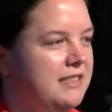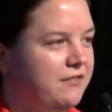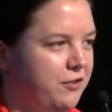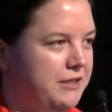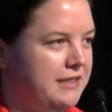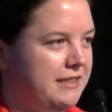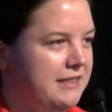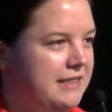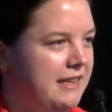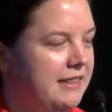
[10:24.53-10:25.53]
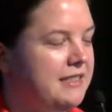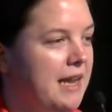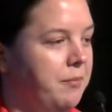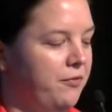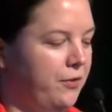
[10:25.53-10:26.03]
differences in the
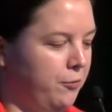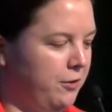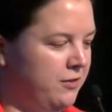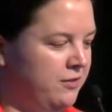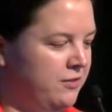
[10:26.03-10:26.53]
type of fuel.